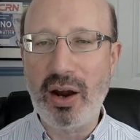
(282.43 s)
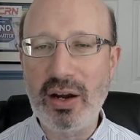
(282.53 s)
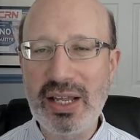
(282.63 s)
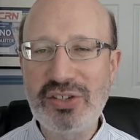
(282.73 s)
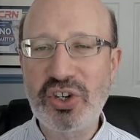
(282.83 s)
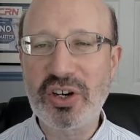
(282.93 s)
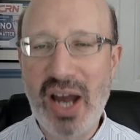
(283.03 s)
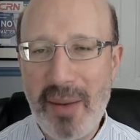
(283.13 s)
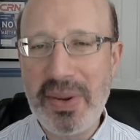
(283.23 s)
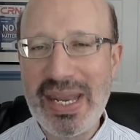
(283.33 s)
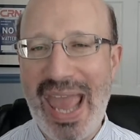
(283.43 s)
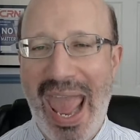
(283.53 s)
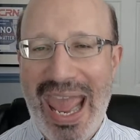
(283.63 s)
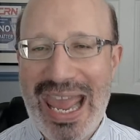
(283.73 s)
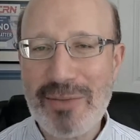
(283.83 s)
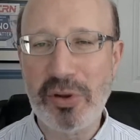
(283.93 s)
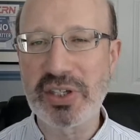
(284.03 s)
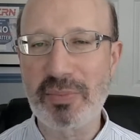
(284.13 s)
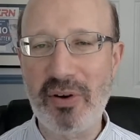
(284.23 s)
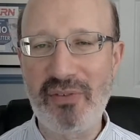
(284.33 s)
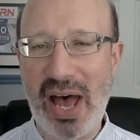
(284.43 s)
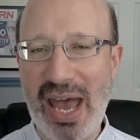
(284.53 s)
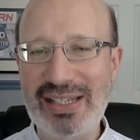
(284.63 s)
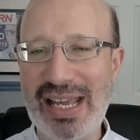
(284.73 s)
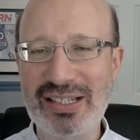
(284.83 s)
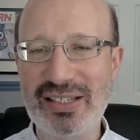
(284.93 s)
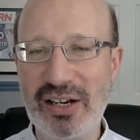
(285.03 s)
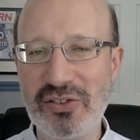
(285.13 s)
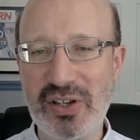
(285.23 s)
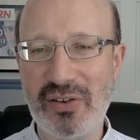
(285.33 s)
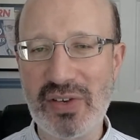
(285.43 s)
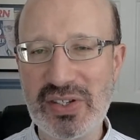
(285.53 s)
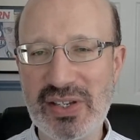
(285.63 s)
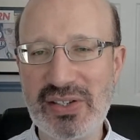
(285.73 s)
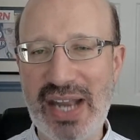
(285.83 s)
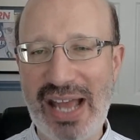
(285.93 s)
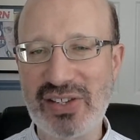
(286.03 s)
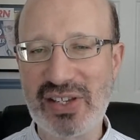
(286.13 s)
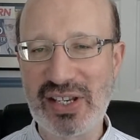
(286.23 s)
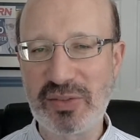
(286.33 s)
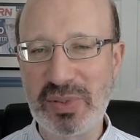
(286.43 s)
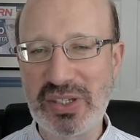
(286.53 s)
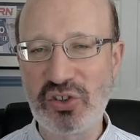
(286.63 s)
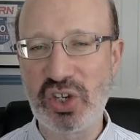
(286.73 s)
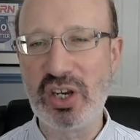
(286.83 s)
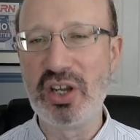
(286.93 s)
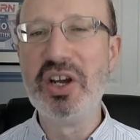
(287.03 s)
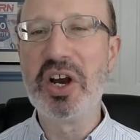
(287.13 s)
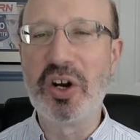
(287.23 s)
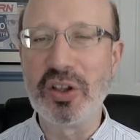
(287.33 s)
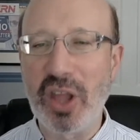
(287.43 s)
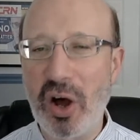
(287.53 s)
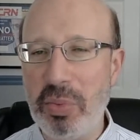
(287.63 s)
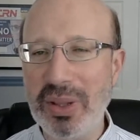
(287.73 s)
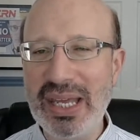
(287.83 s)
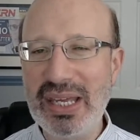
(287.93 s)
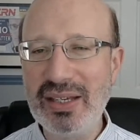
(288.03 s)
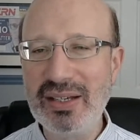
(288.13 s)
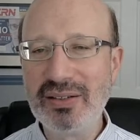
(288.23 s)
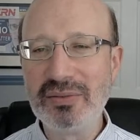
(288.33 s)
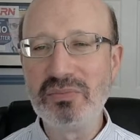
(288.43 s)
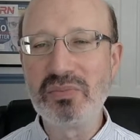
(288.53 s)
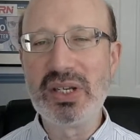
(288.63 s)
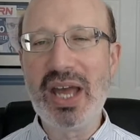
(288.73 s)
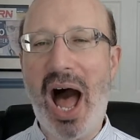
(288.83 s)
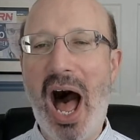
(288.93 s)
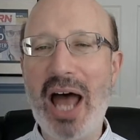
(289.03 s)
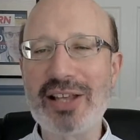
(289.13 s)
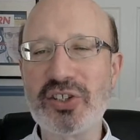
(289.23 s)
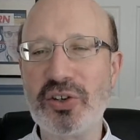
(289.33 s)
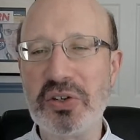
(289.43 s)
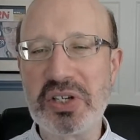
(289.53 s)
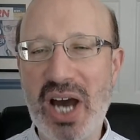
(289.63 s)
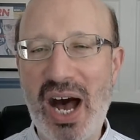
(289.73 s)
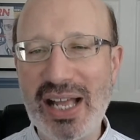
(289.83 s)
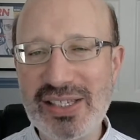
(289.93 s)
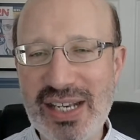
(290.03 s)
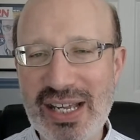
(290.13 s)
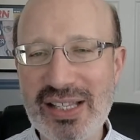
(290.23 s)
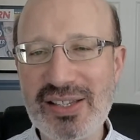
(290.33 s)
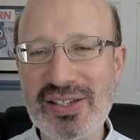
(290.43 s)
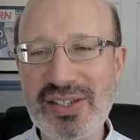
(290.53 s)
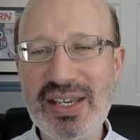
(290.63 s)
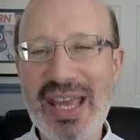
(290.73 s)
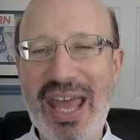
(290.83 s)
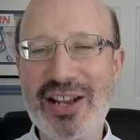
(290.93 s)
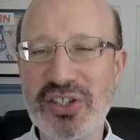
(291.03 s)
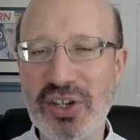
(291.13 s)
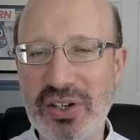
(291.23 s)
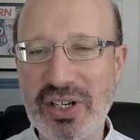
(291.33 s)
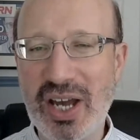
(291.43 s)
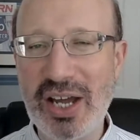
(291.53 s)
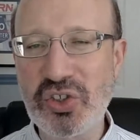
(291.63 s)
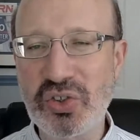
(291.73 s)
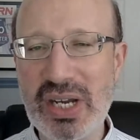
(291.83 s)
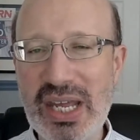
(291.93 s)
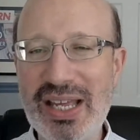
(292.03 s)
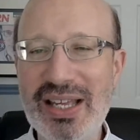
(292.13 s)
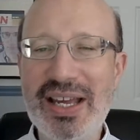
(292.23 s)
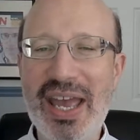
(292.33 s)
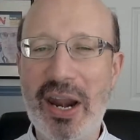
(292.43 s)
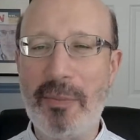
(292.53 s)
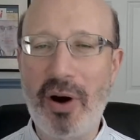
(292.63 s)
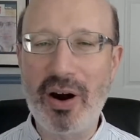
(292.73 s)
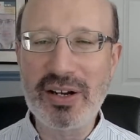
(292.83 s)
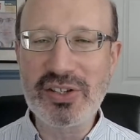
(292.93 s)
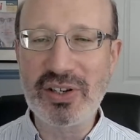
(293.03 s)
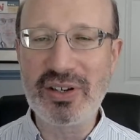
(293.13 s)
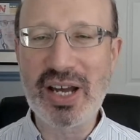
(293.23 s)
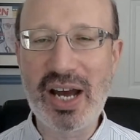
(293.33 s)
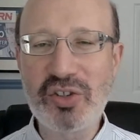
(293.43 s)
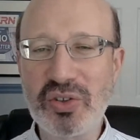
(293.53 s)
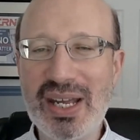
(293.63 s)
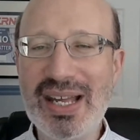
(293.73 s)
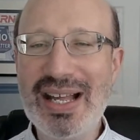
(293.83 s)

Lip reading: Is your company able to provide data center services and asset disposition globally, on a certain continent, in a certain country, in a part of a certain country?